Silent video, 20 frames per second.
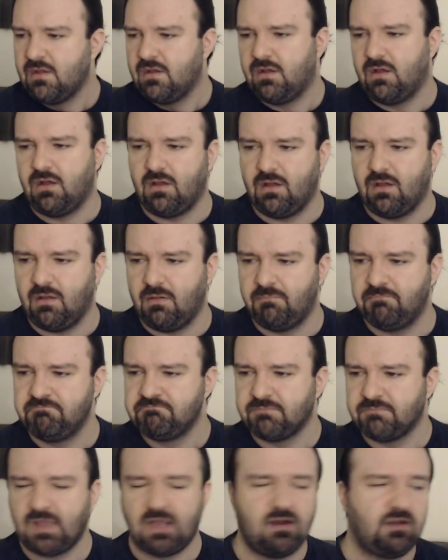Um,
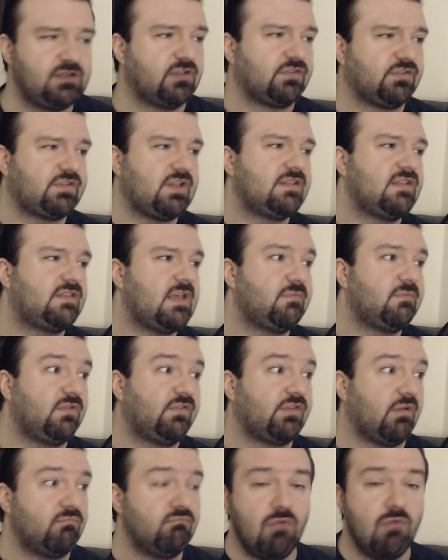and on the other side of the table
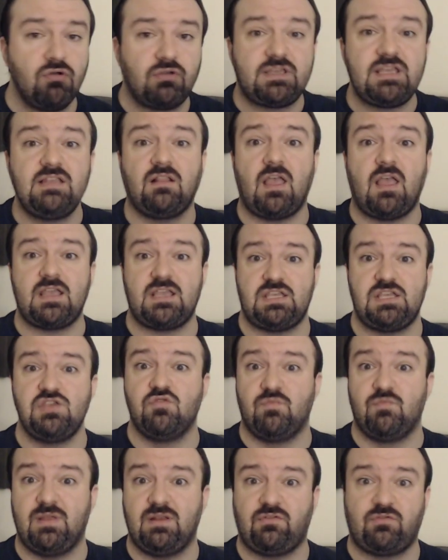is a monkey like
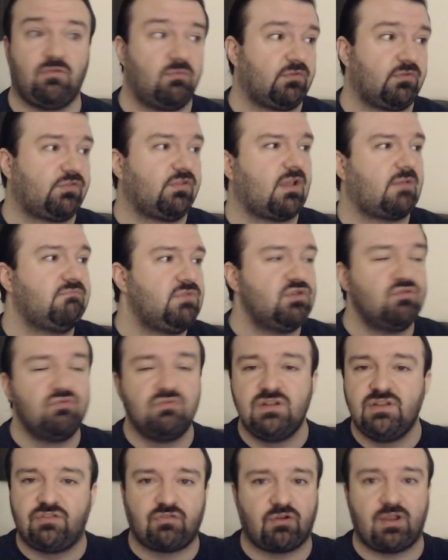human. So almost like
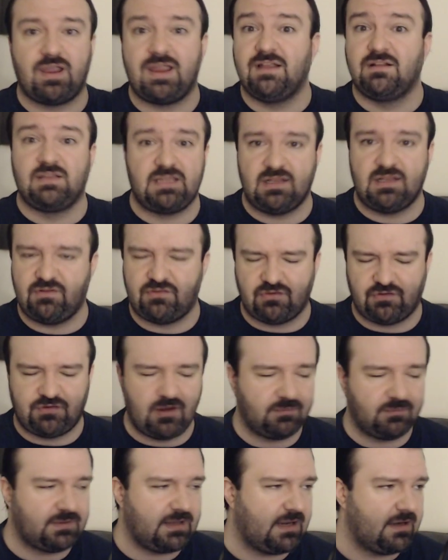mutants or aliens or
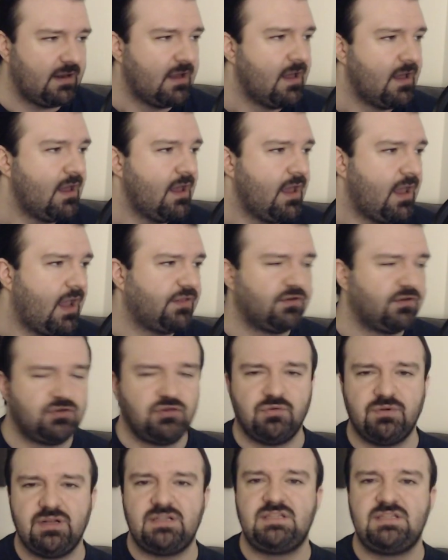something. And they're
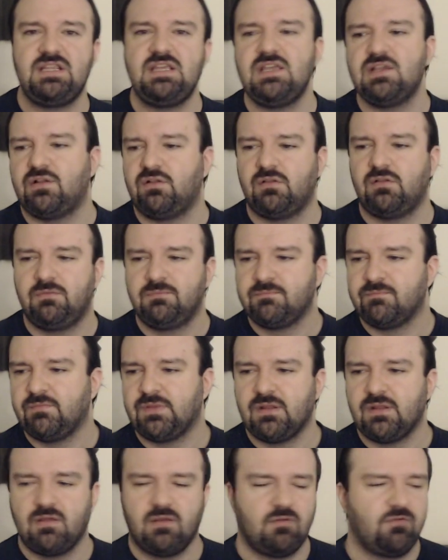doing a deal
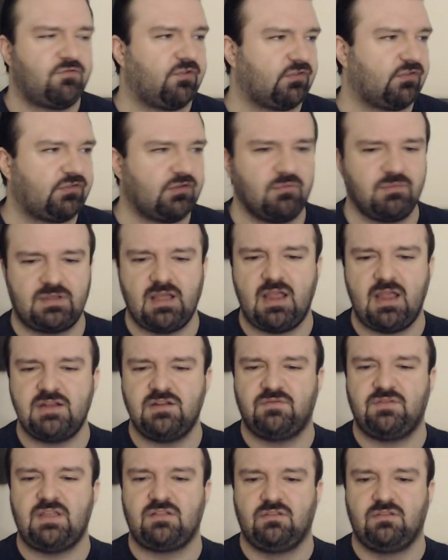for some kind
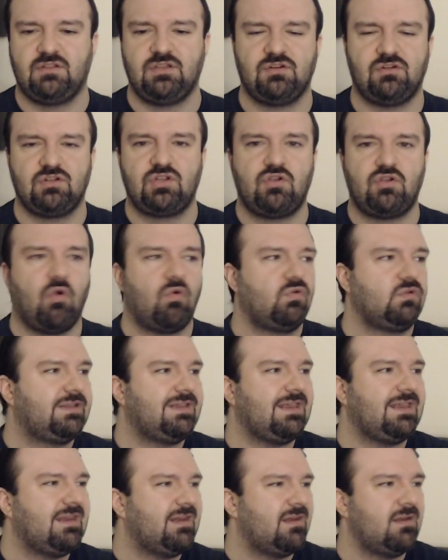of like little
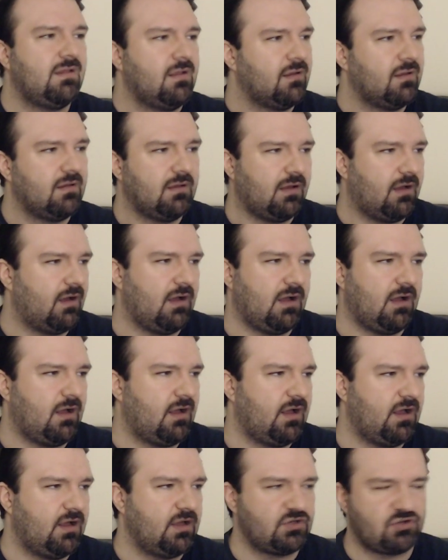golden
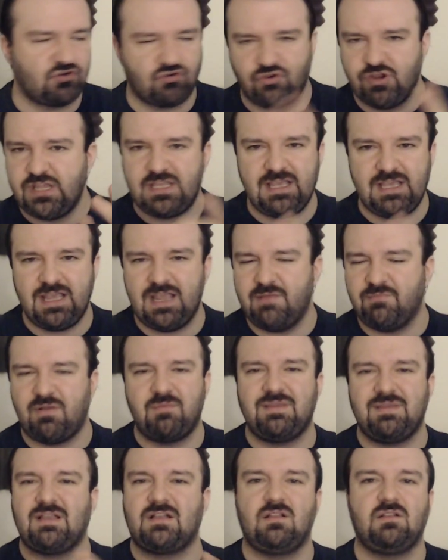uh, trinket,
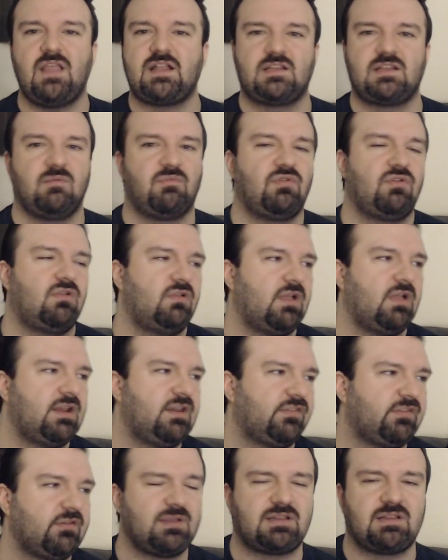probably a collectible. And
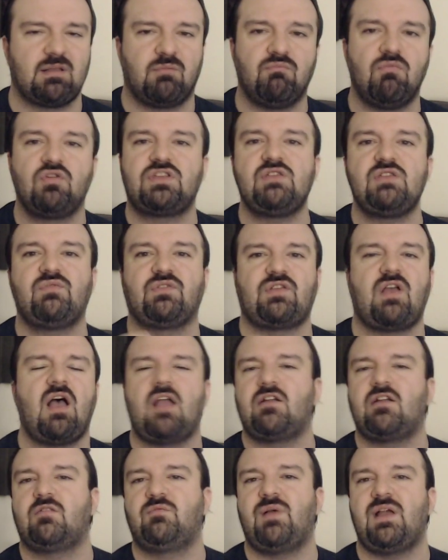it like the monkey was
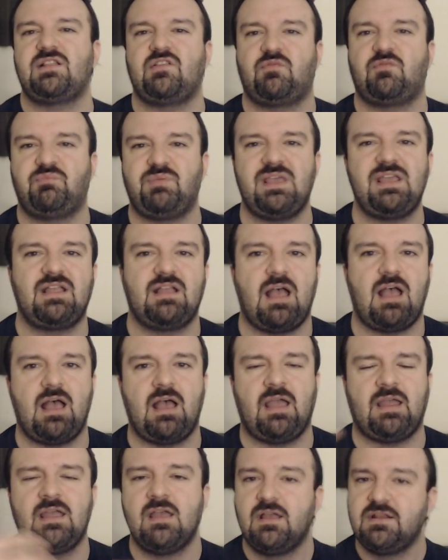hired by this pig
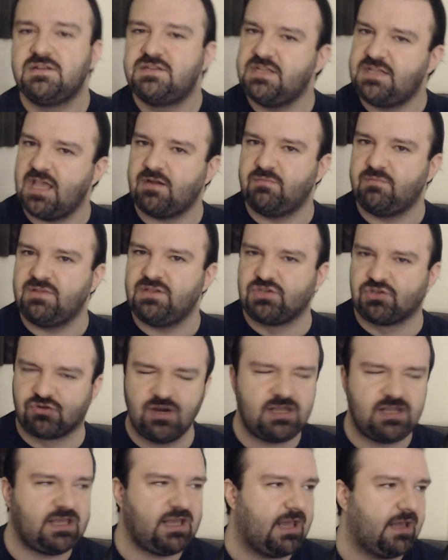guy to get him this
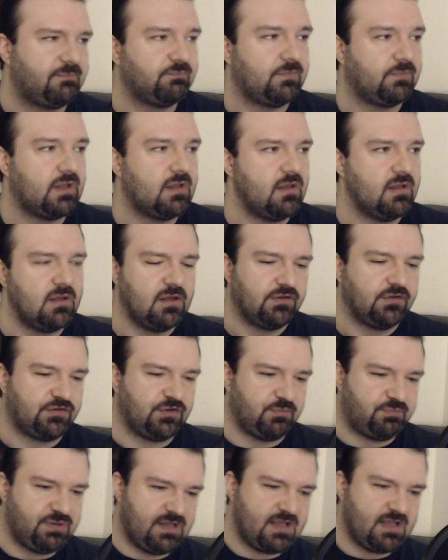trinket. So
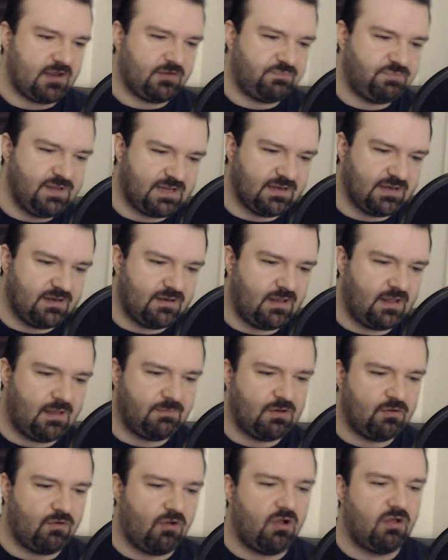the pig guy's picking it
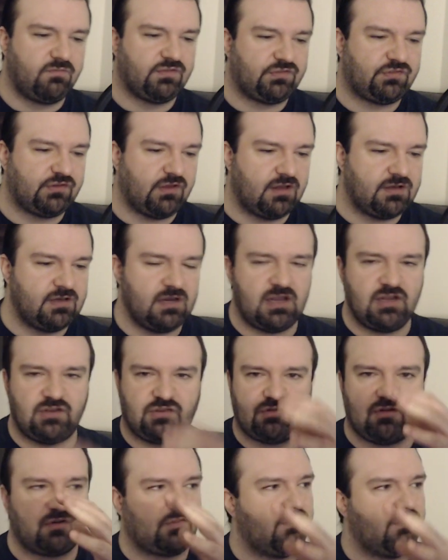up, and all of a sudden it
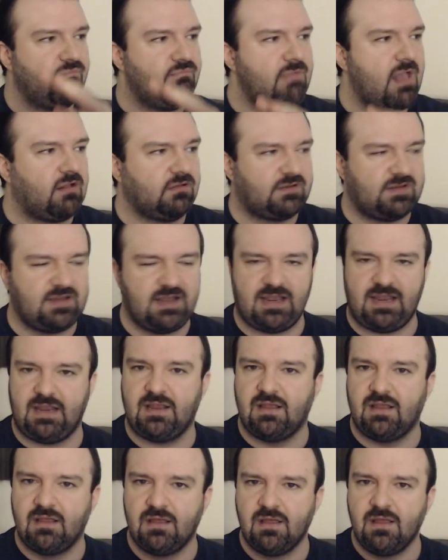starts melting.
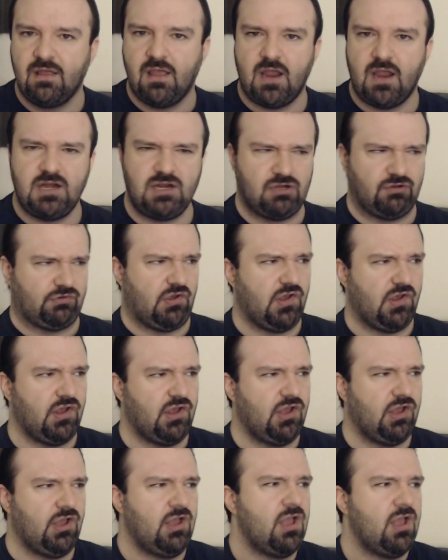And he goes,
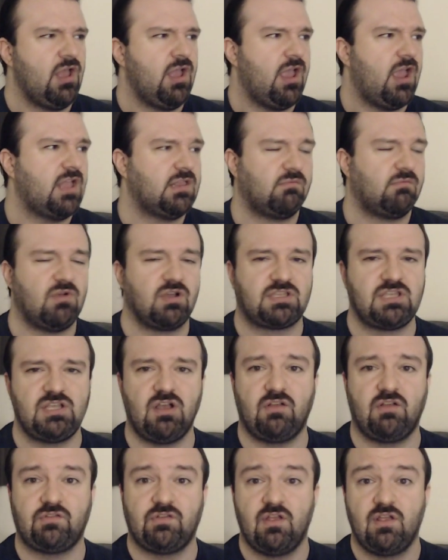huh? And the monkey
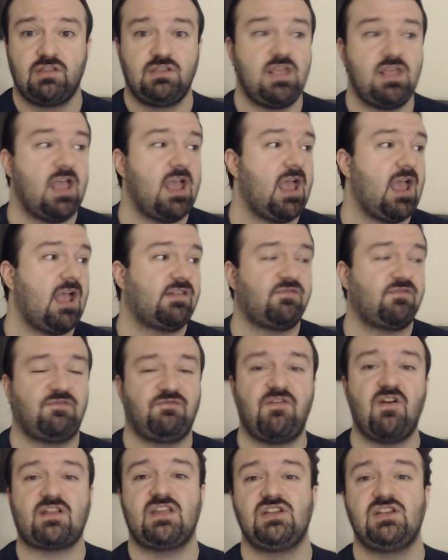goes, yeah, it's
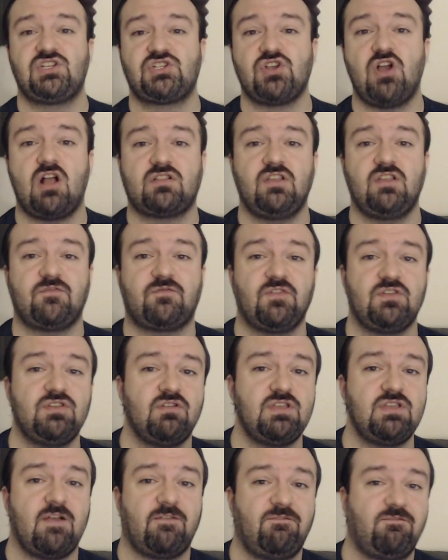fucking chocolate for you,
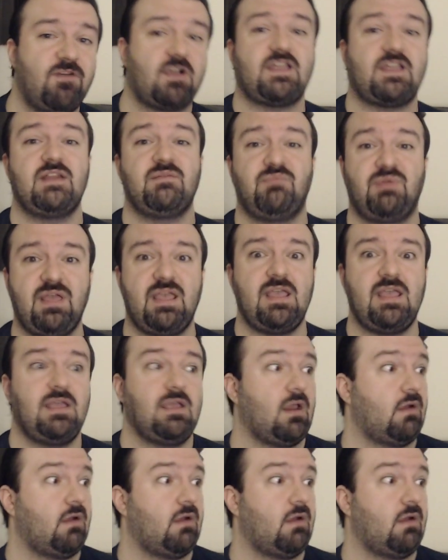you fucking pig.